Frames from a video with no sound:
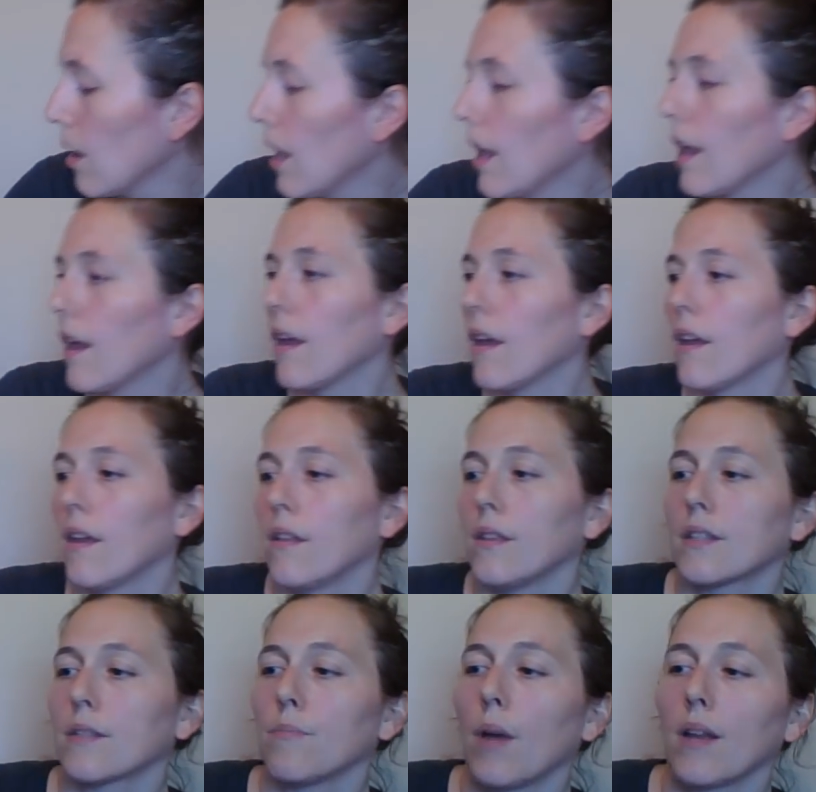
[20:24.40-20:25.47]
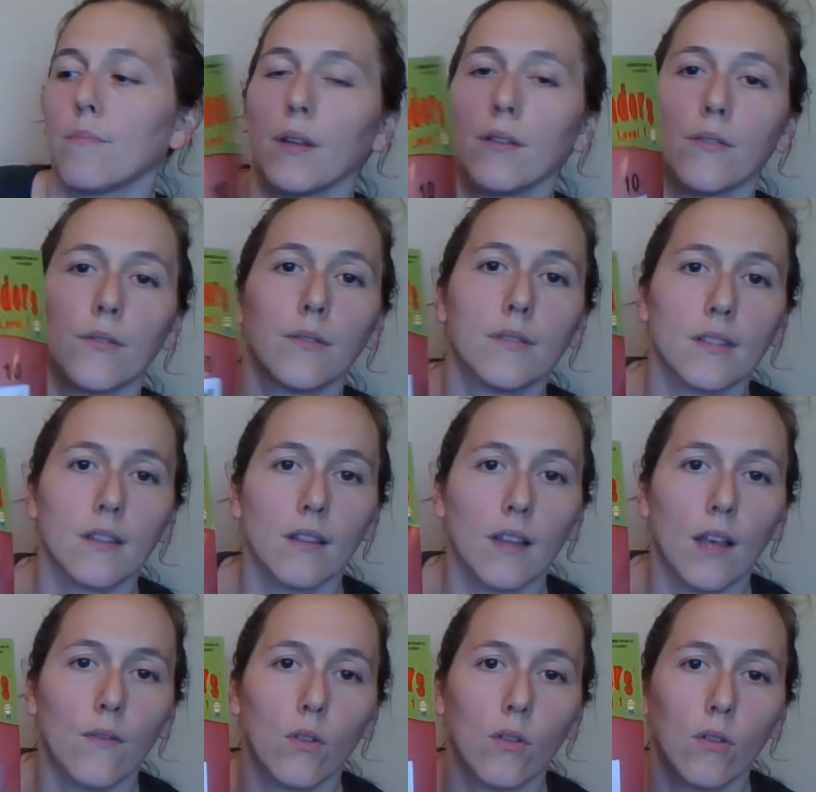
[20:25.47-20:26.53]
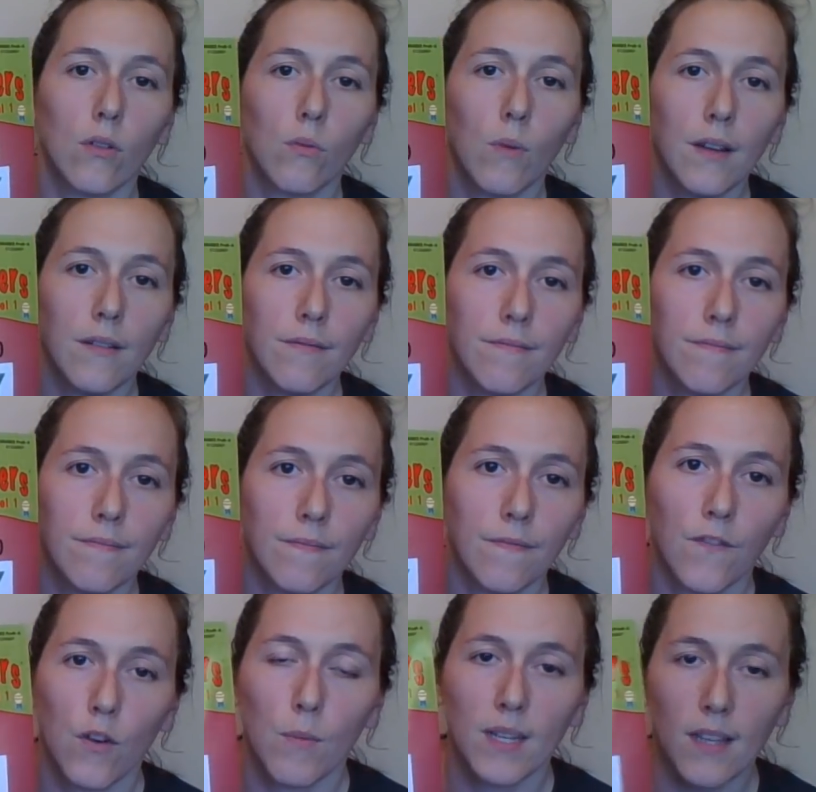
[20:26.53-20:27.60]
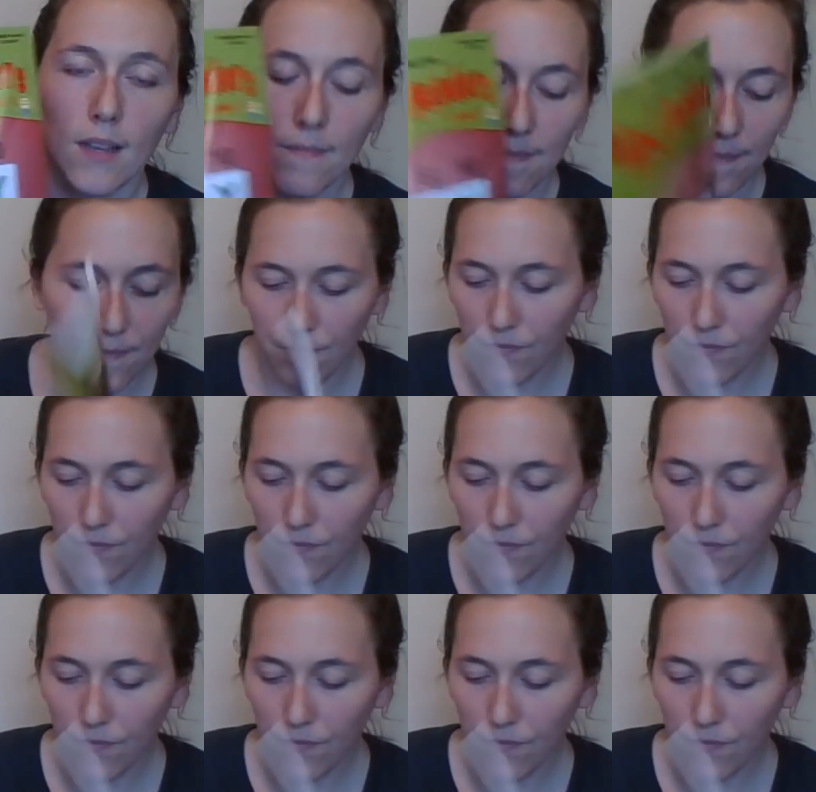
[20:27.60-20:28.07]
And this Mindbenders level 1 for my son.